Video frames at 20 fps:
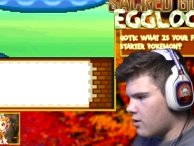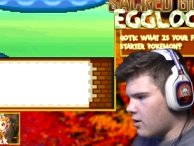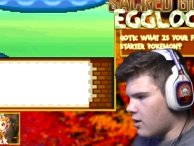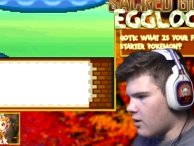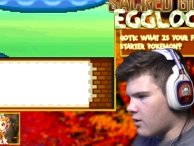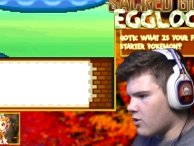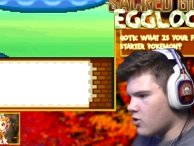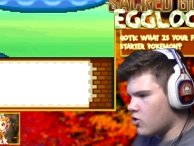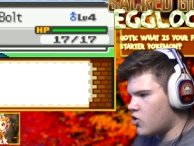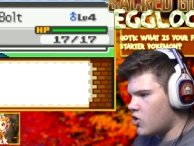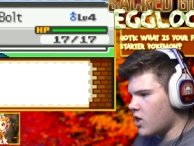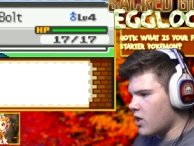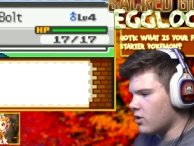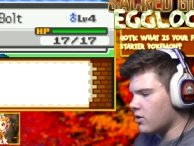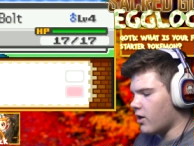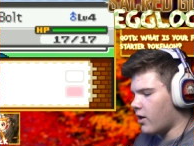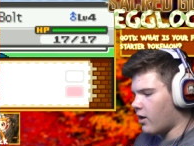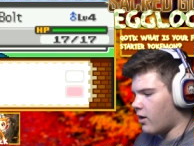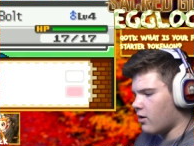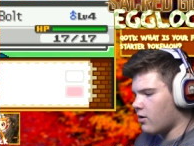It's a
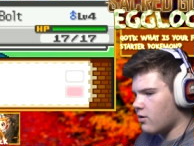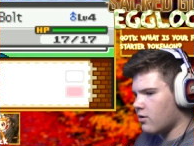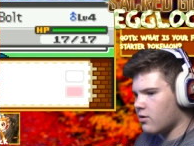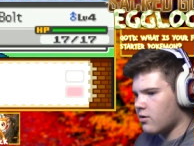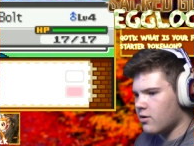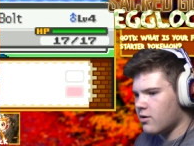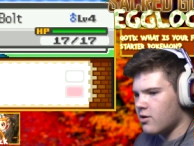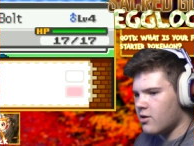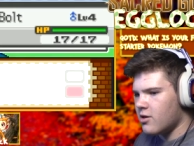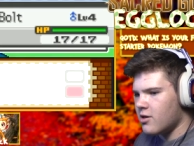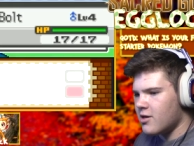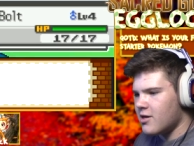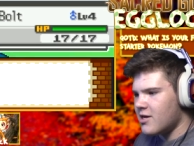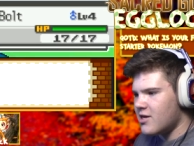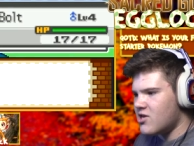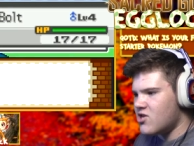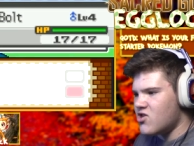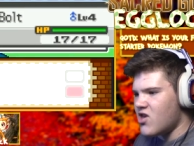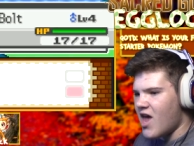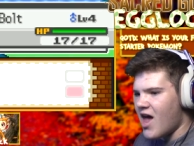Shellder.
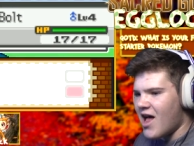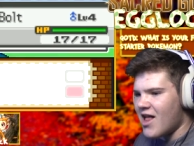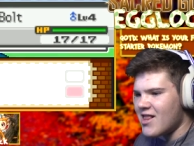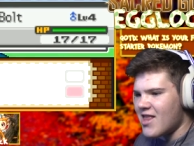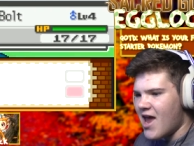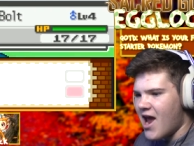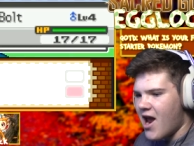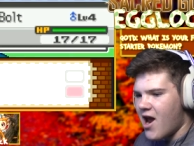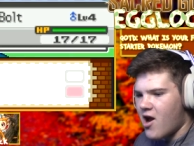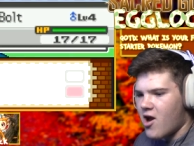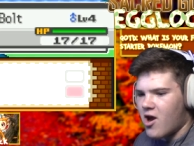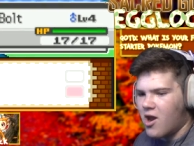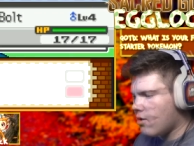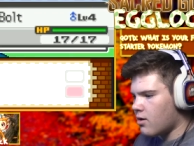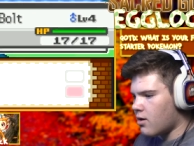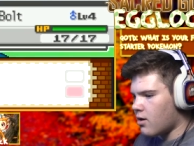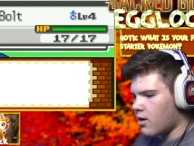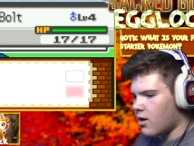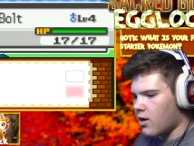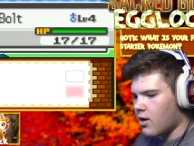Shellder.
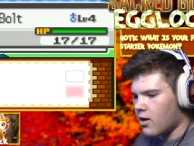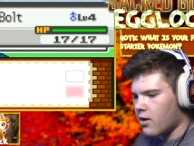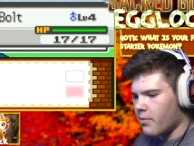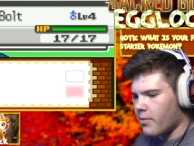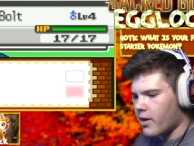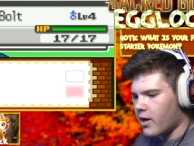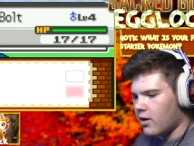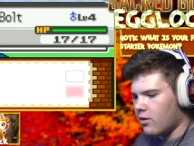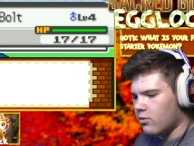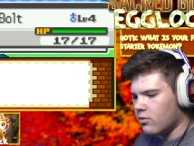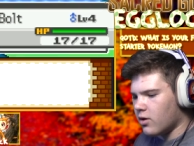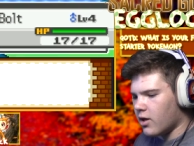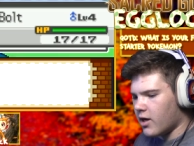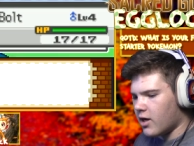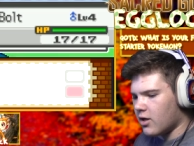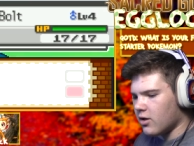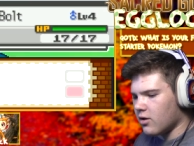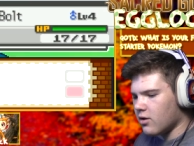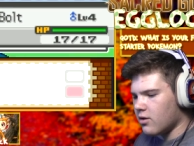Um, I don't like